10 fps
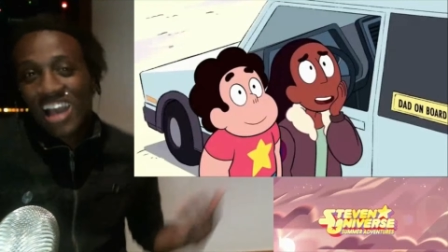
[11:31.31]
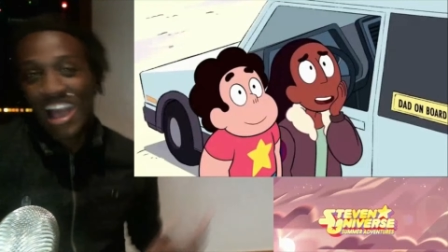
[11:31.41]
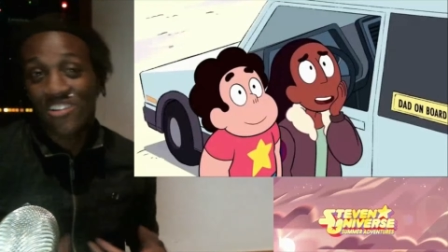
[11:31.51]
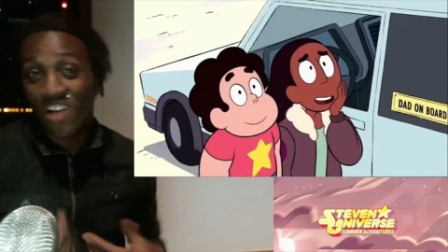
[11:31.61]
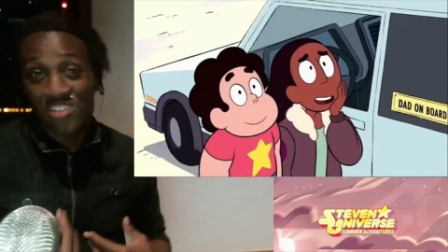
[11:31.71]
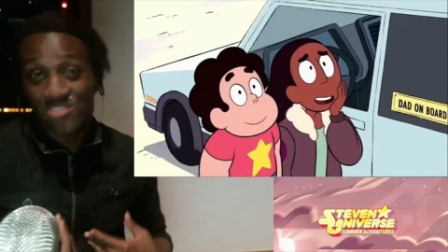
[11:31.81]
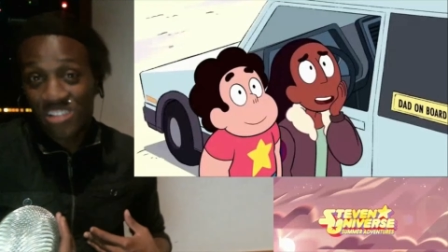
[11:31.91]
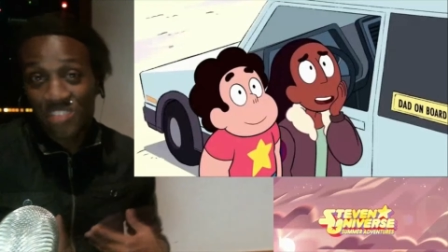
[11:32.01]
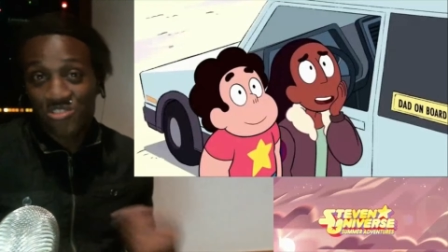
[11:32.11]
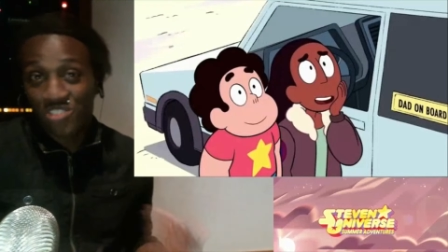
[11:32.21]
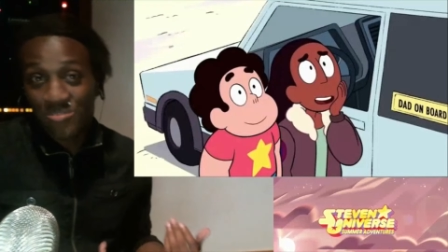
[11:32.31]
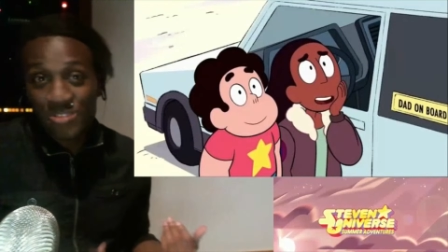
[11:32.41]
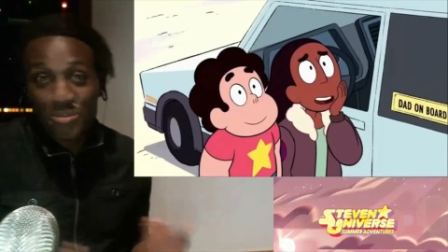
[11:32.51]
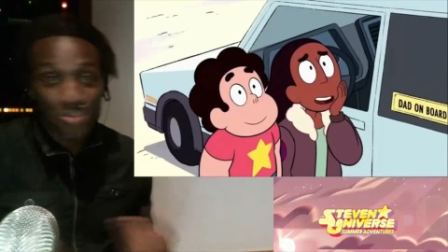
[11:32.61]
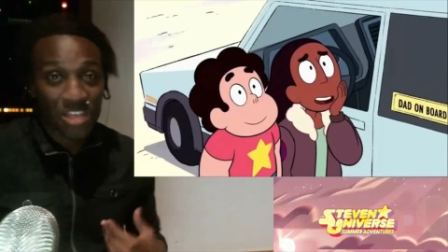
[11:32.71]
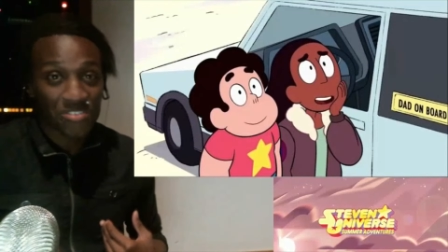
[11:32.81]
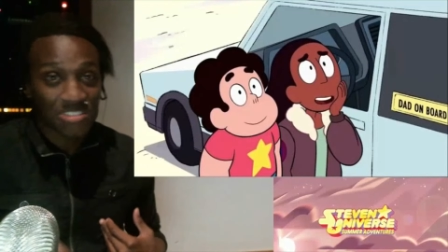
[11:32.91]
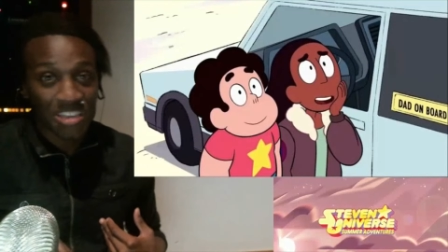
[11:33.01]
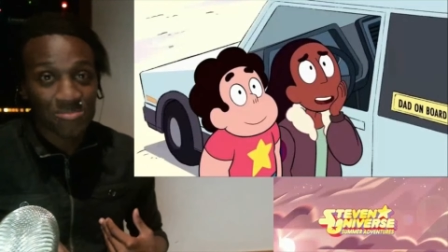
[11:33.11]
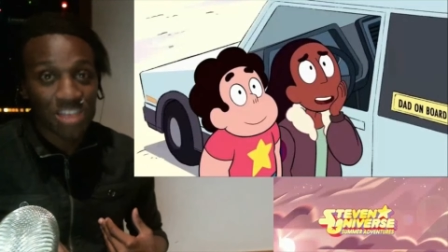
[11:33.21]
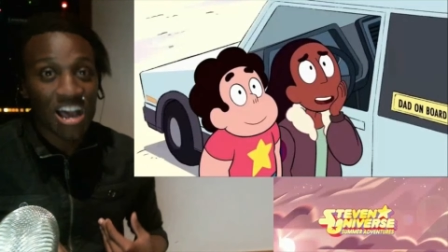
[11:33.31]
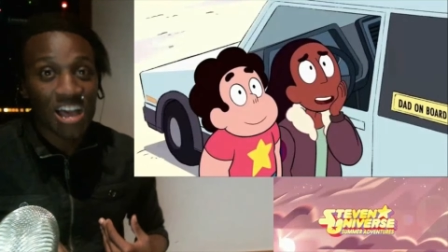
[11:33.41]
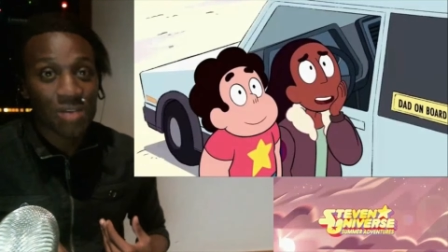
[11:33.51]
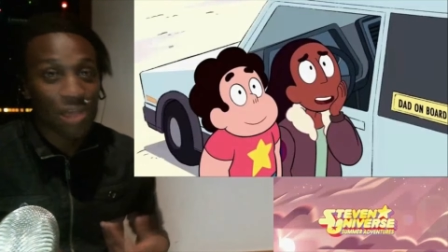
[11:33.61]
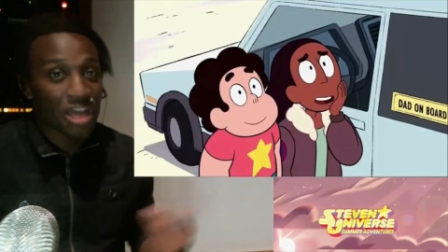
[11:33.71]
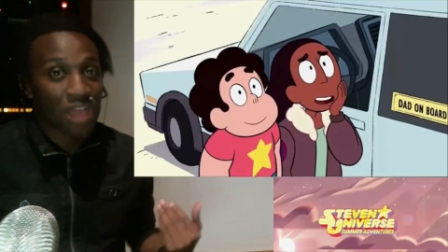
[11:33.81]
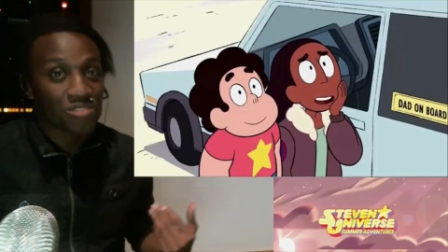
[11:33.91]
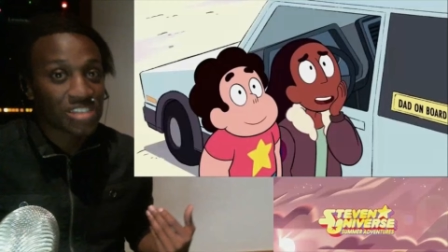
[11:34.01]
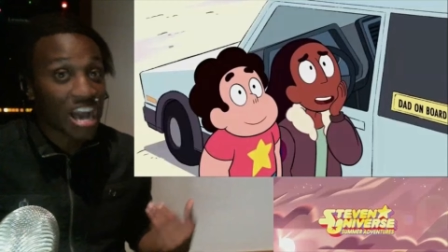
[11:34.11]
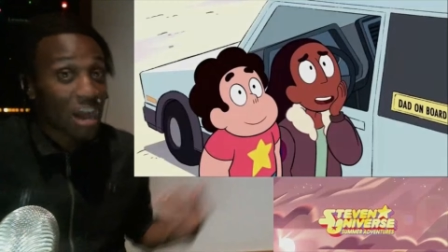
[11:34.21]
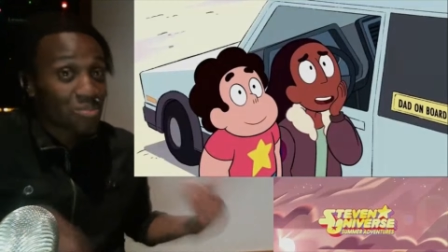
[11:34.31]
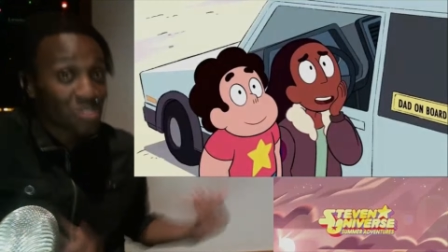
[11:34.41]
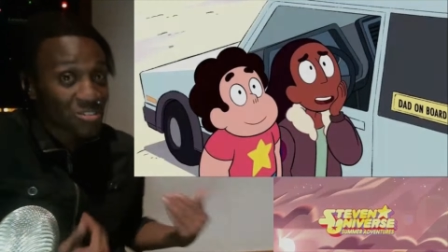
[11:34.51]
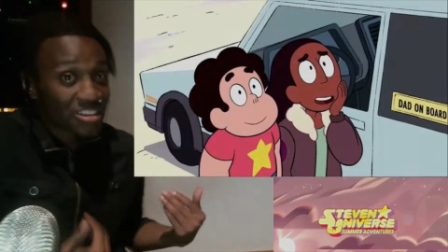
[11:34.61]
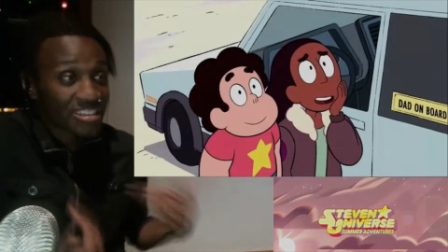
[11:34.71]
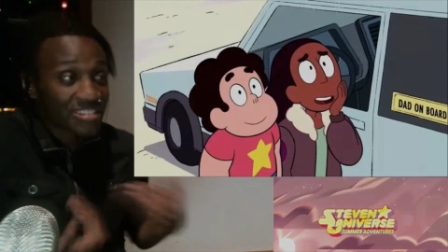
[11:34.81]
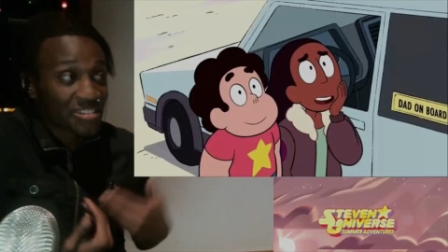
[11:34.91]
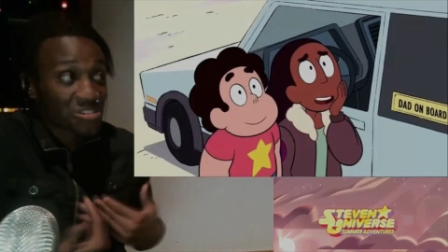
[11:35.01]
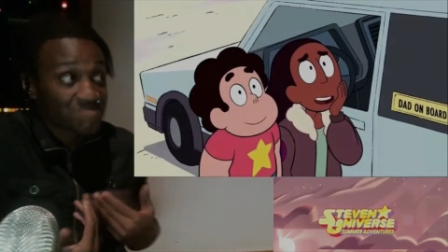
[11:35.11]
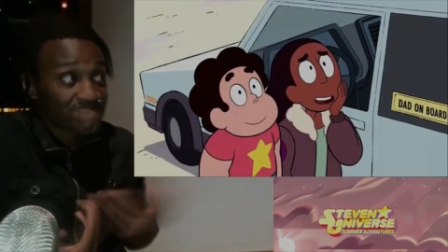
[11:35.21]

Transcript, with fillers: I know I shouldn't have streamed it, but at the same time, I'm not really uploading it, so